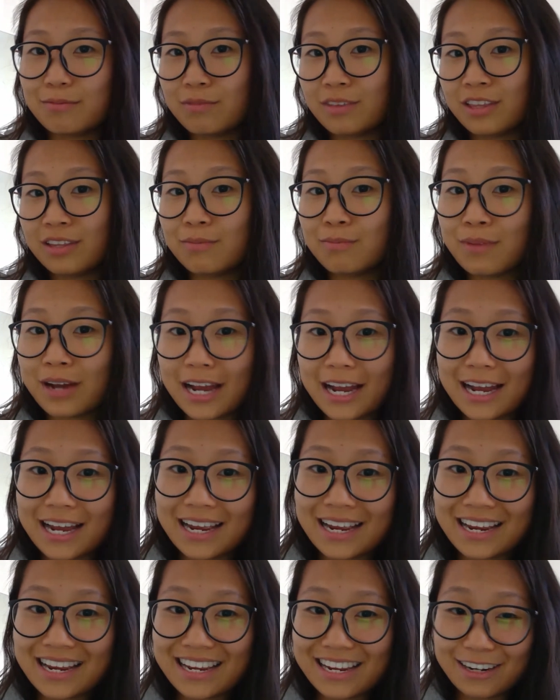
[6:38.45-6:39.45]
the, my
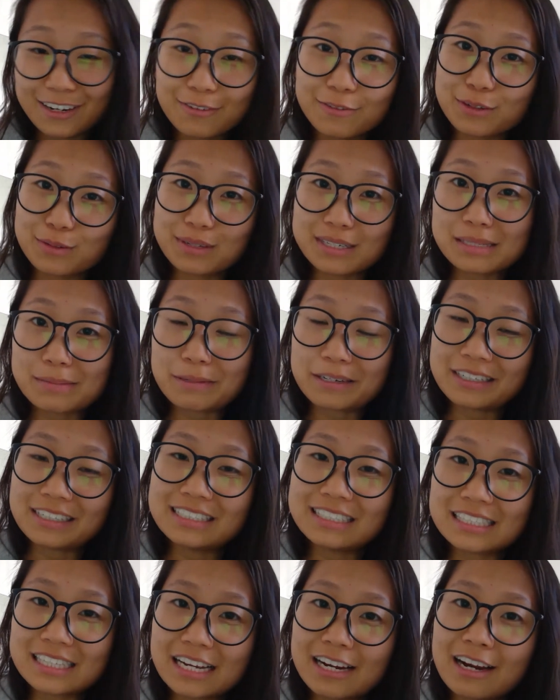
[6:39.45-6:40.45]
interview
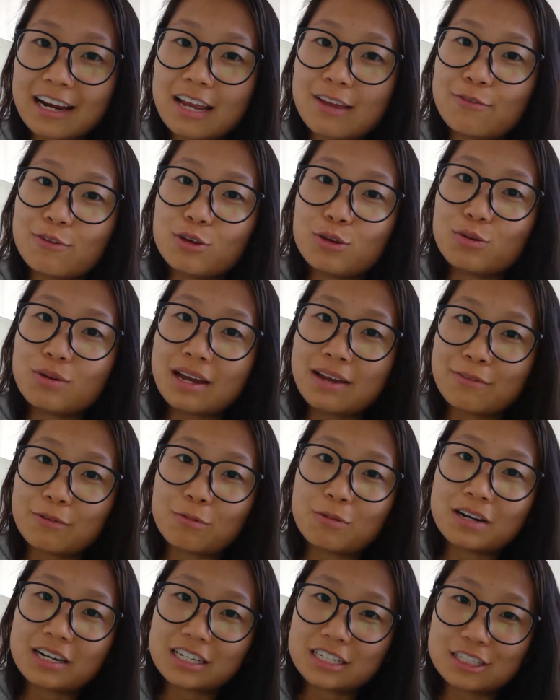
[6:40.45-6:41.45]
experience there if you ever
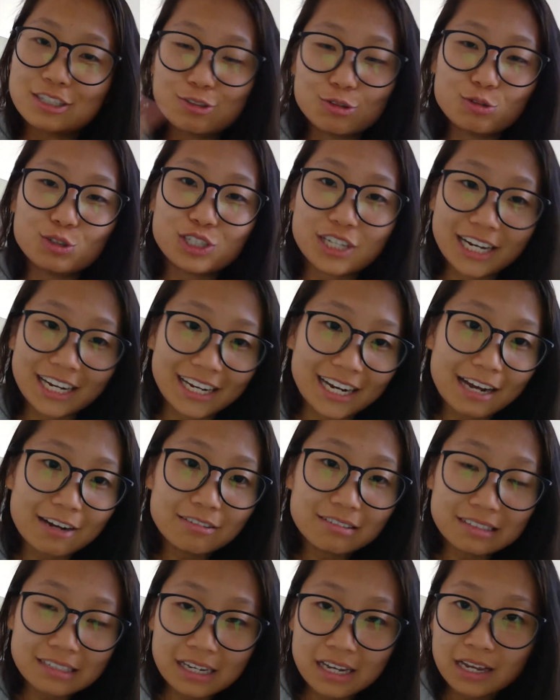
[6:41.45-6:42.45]
wanted to check it
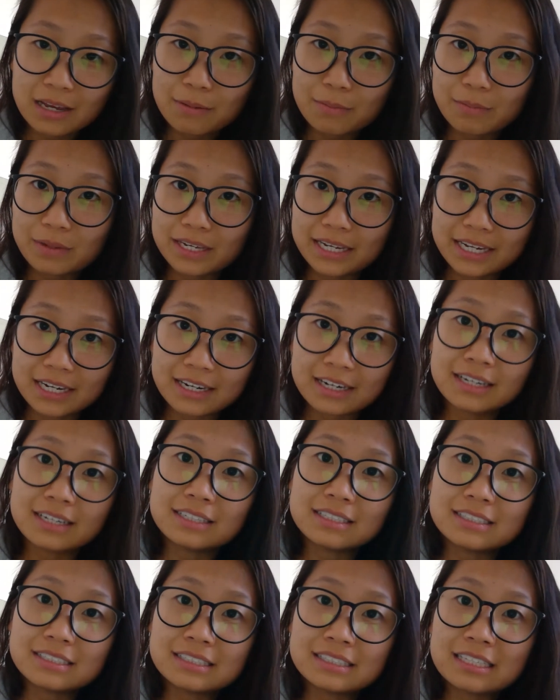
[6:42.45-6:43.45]
out
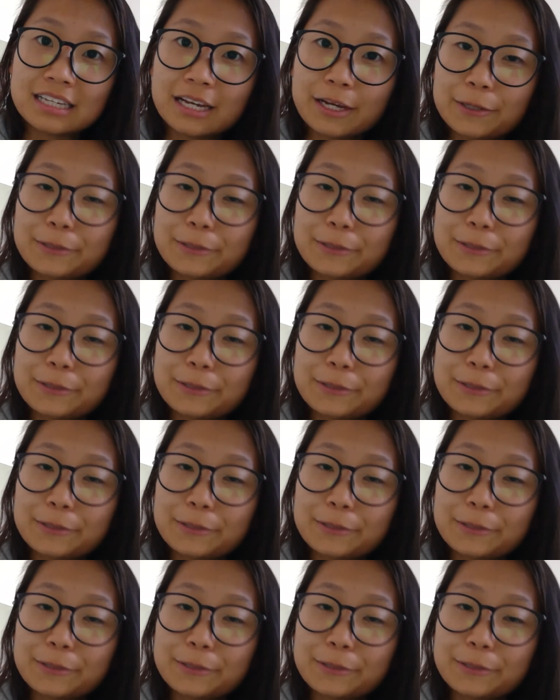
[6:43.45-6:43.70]
because